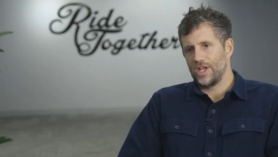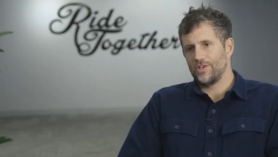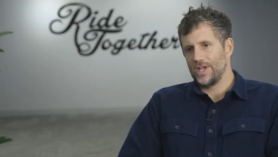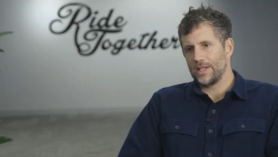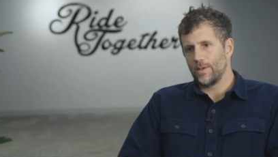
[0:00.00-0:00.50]
tend
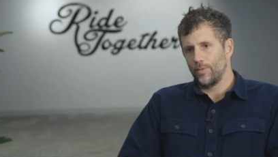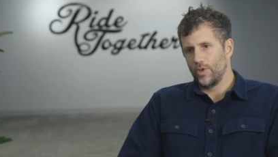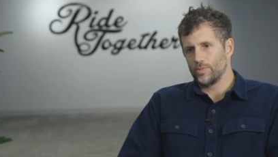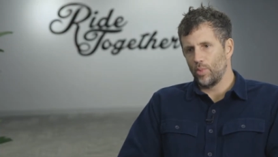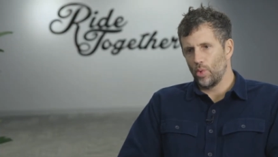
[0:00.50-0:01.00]
to take
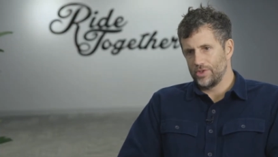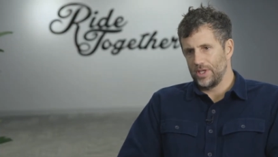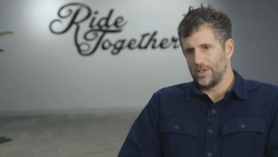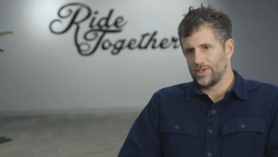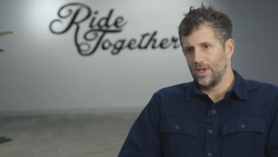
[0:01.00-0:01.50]
those board
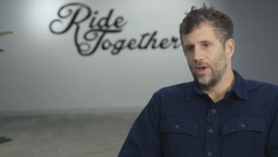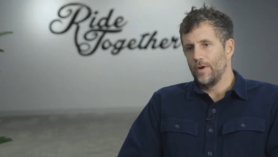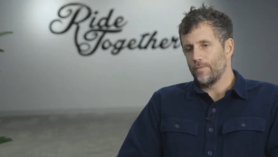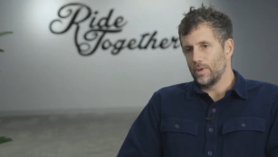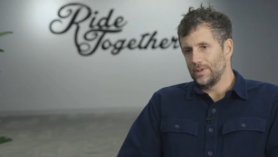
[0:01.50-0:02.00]
seats.
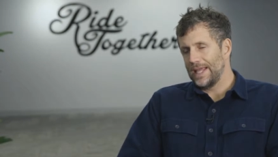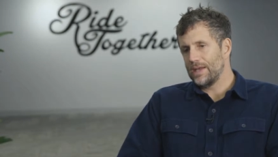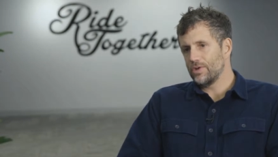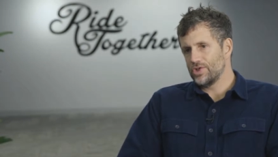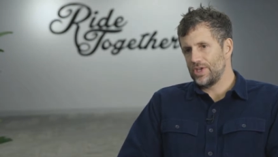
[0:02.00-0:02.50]
For
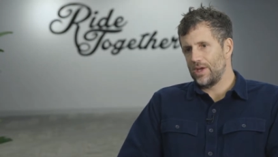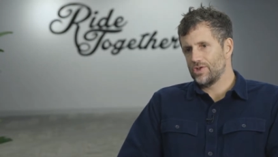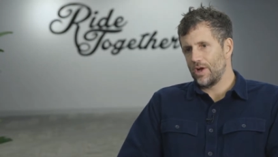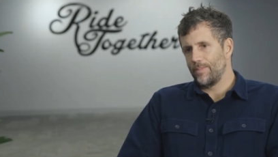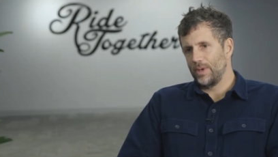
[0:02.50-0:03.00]
later
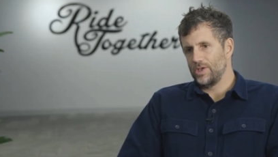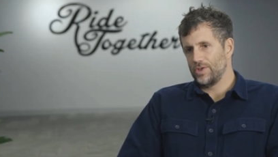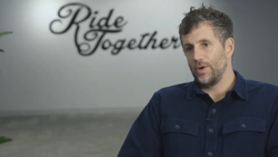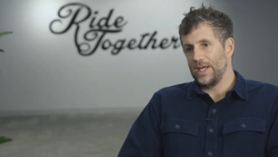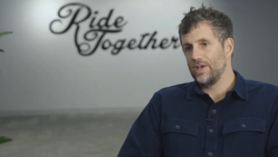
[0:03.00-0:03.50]
stage companies,
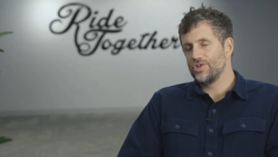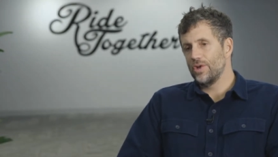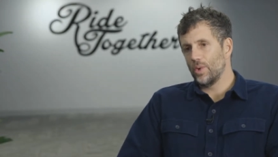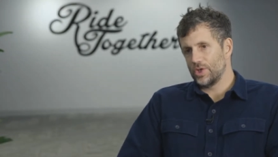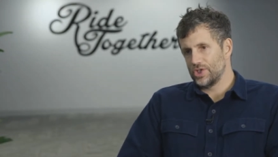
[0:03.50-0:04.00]
there is
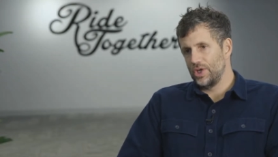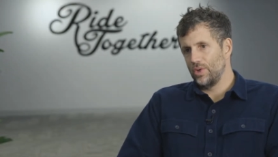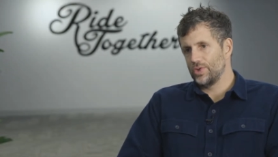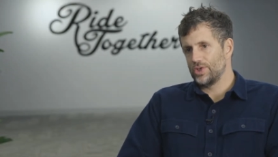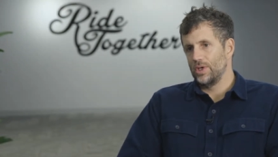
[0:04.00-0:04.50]
no
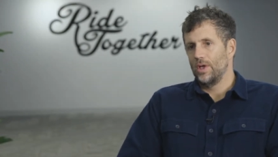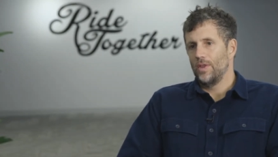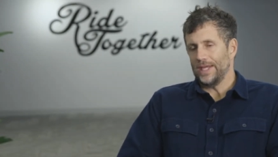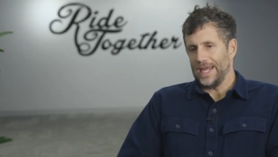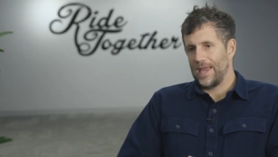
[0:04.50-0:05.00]
excuse.
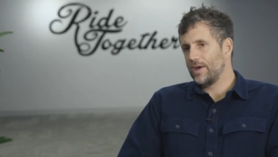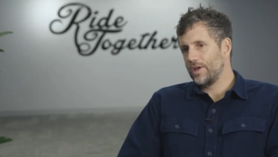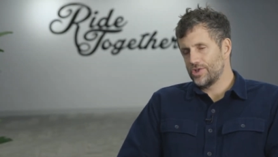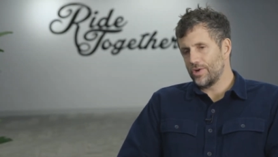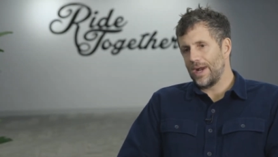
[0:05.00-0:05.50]
The
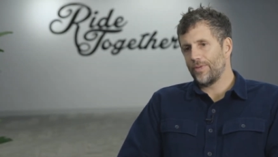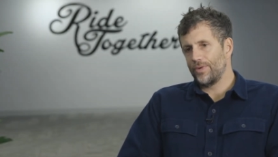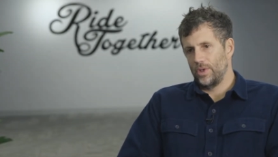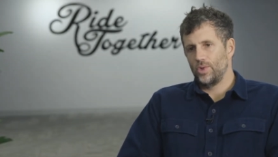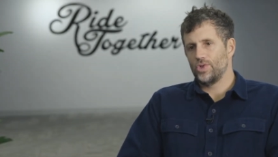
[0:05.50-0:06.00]
candidates are out
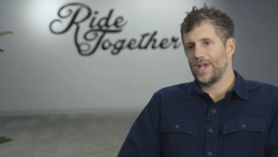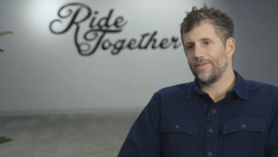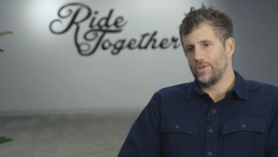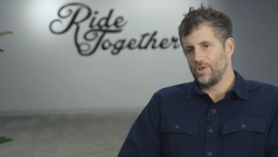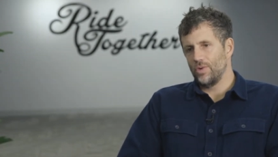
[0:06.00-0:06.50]
there, you just
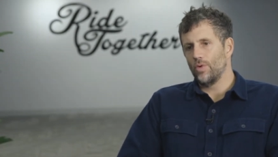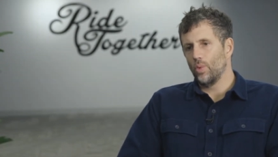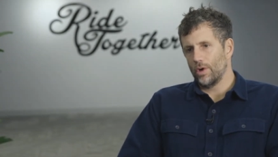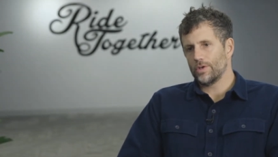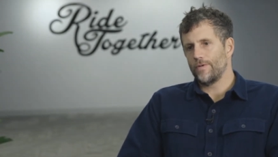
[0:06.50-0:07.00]
have to do the
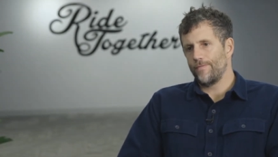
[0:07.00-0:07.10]
work to